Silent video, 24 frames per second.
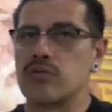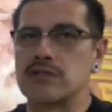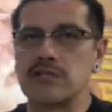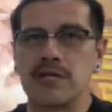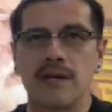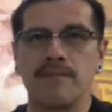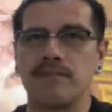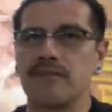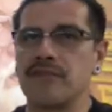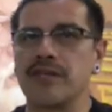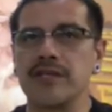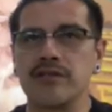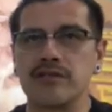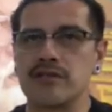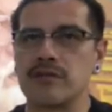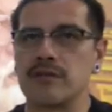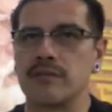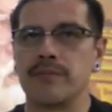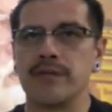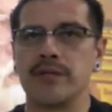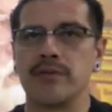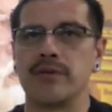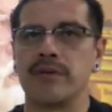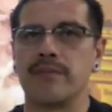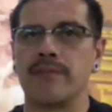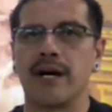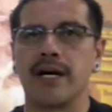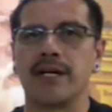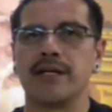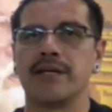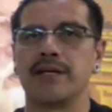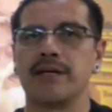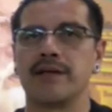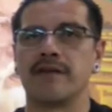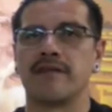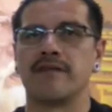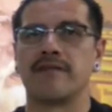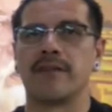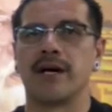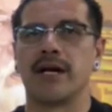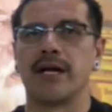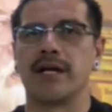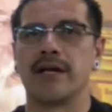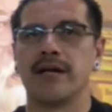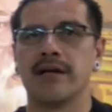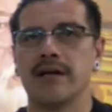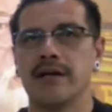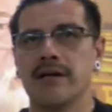something to be reminded of my